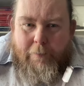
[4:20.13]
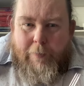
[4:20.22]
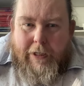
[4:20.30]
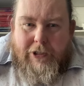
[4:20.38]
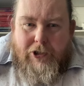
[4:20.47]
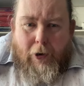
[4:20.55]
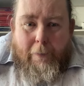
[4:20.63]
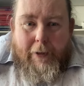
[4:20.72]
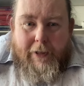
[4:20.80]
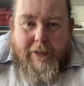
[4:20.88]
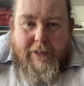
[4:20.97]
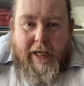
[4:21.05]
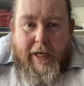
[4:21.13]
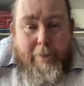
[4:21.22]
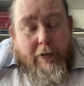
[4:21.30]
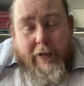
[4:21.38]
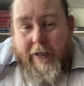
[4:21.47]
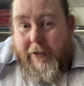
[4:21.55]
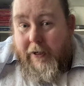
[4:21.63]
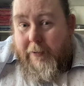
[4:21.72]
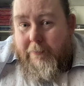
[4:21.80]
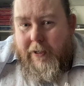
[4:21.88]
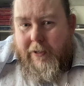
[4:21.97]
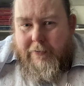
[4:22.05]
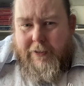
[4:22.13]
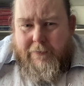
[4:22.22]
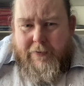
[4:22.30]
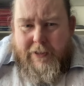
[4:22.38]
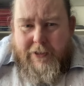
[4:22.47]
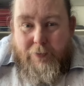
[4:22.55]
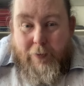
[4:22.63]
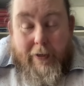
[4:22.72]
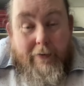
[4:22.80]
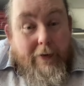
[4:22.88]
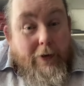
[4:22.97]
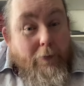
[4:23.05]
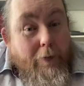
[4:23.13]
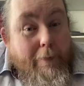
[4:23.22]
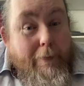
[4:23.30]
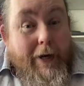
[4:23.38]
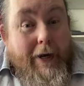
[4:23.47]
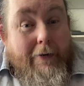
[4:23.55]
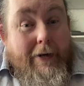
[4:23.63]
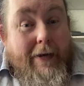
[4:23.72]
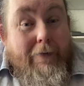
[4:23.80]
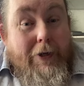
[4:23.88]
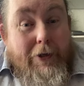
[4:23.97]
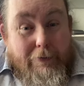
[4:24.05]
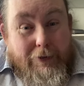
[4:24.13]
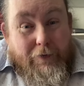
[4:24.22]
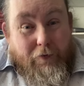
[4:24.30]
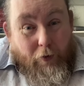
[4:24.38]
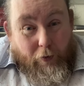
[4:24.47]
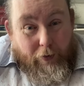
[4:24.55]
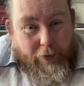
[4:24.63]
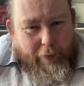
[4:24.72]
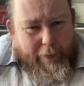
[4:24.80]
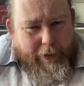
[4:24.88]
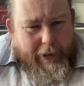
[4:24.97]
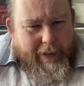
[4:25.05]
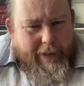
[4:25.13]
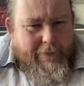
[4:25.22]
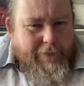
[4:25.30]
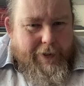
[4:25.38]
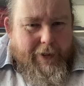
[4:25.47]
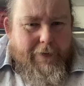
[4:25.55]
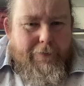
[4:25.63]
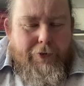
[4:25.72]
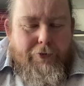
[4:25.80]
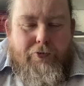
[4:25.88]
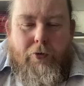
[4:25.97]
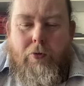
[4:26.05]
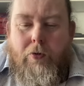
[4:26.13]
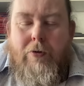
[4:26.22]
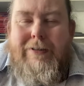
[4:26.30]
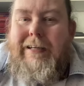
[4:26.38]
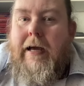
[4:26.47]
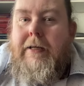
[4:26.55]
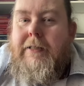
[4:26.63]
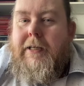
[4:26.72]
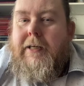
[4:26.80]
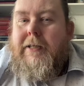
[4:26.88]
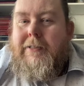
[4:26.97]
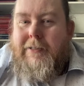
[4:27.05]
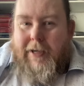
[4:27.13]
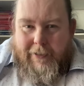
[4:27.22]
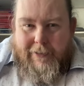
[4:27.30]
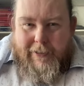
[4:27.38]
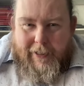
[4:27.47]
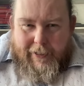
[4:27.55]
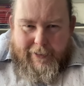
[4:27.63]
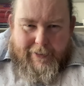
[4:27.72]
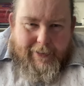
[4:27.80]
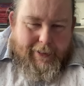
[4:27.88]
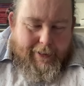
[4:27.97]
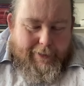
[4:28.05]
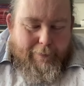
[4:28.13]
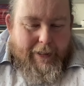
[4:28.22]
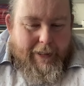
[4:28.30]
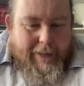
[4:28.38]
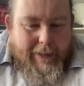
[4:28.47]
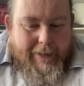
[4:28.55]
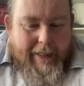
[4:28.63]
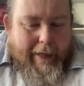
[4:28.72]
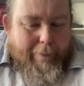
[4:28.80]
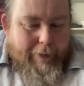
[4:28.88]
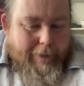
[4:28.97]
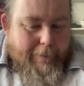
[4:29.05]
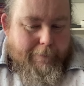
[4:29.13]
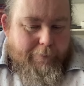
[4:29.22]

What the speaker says: sloppy at the table, and I'm guilty of this as well. We might only ever use a fork. We might leave the knife in the drawer. Disgusting, isn't it? But it does happen.